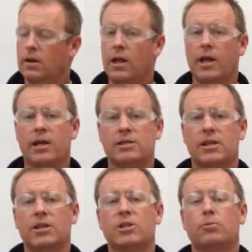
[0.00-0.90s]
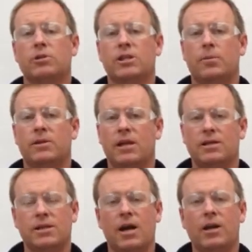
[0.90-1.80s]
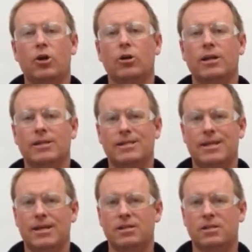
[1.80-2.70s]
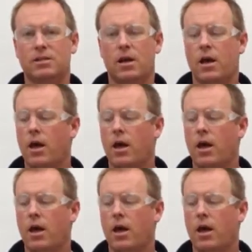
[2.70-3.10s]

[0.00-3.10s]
Now, like I said, this precipitate is not nearly as dense.